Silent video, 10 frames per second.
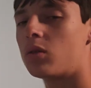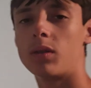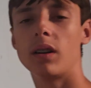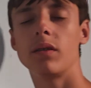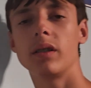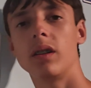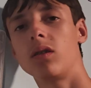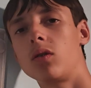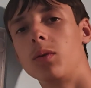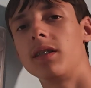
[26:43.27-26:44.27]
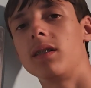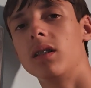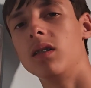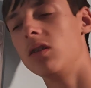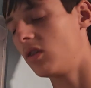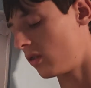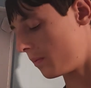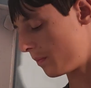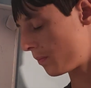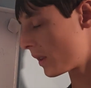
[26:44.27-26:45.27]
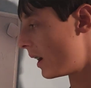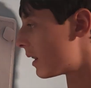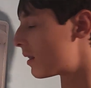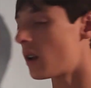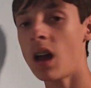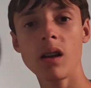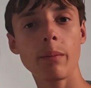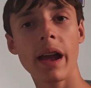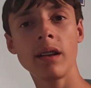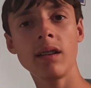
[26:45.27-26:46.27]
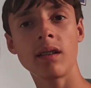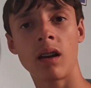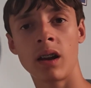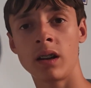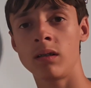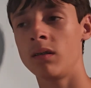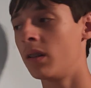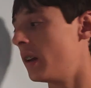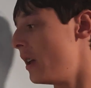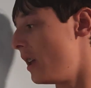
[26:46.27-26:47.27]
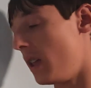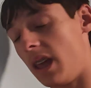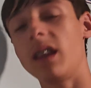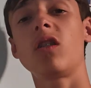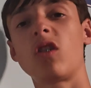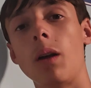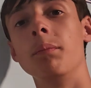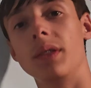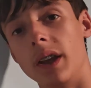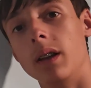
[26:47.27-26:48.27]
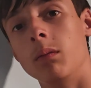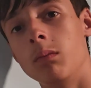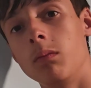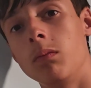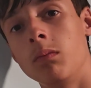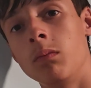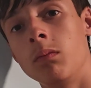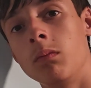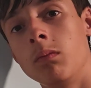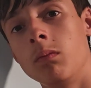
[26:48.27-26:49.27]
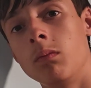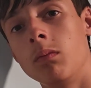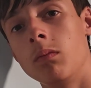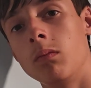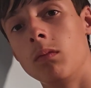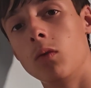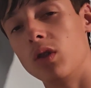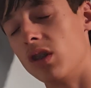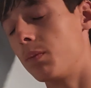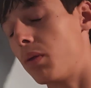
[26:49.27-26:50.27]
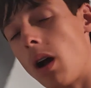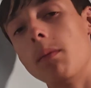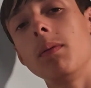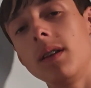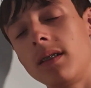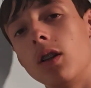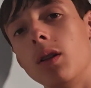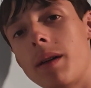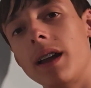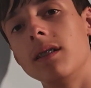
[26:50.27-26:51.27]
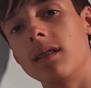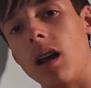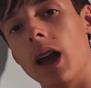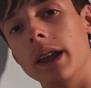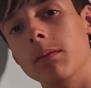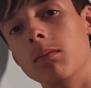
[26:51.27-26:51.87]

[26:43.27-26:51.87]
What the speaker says: into whatever this twist is. It's not a bad design. It's something. Which is probably still a bad design.